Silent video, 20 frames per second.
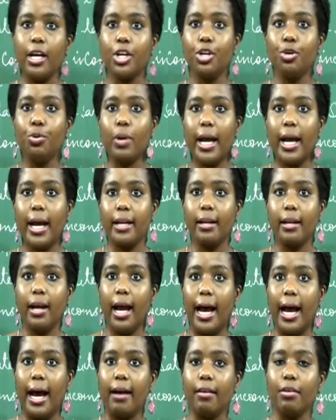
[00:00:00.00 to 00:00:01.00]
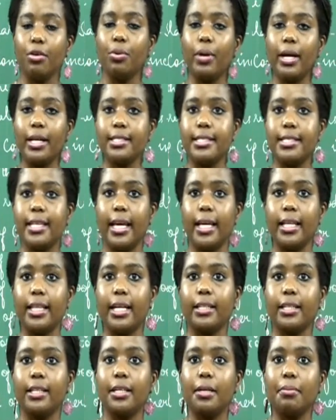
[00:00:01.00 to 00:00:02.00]
you can see
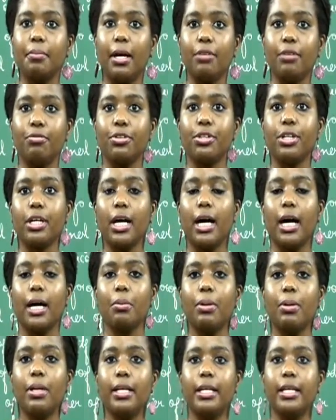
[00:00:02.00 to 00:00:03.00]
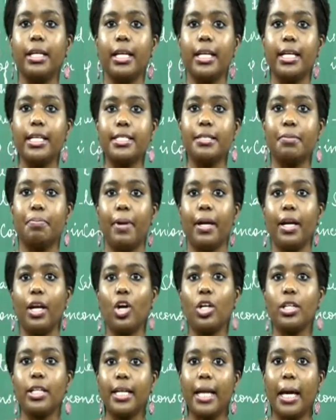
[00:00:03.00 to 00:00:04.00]
that the demand for the car will increase depending
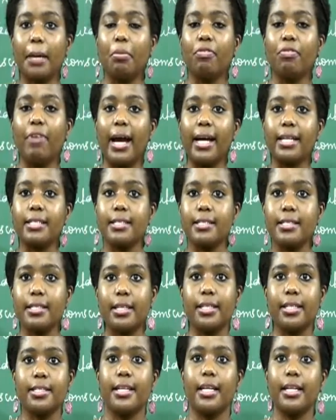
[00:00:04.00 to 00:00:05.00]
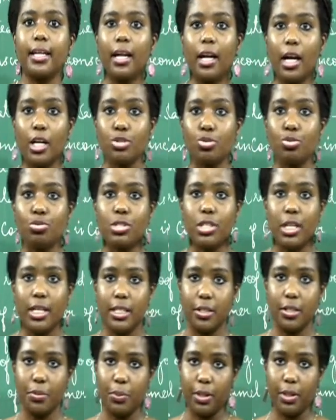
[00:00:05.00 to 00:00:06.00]
on the type of accessories that are
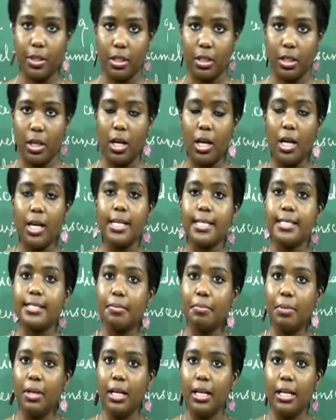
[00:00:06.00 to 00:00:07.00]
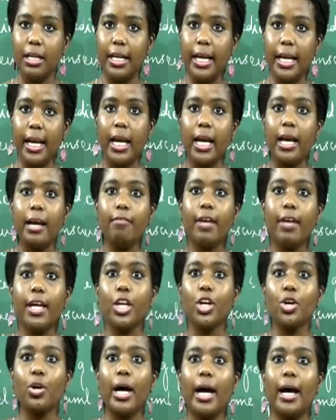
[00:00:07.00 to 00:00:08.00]
associated with it. Similarly,
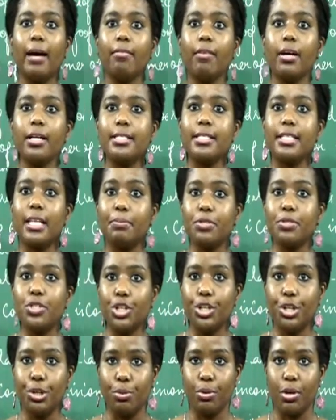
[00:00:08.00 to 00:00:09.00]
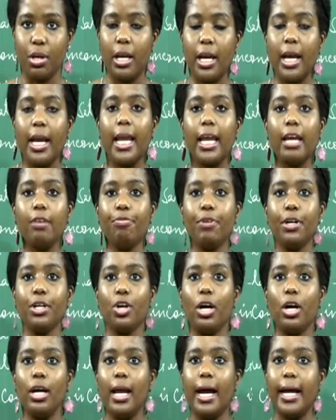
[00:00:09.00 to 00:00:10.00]
when you have a substitute, if at
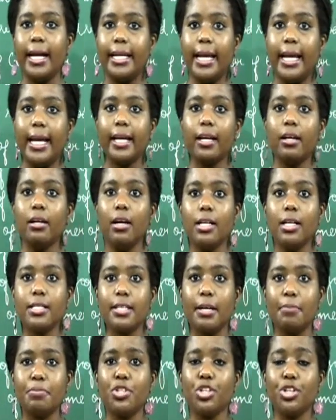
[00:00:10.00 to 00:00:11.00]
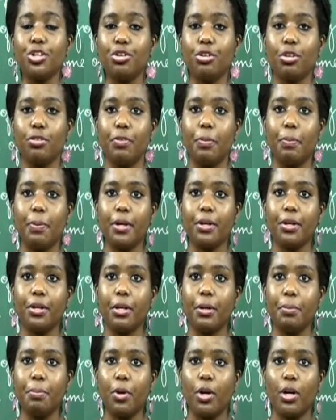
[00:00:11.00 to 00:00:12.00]
all I take a substitute of a
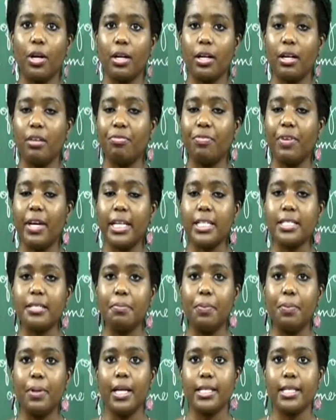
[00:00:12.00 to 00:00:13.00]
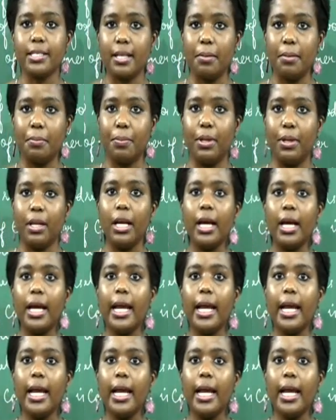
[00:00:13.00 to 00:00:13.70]
particular product, a very simple example,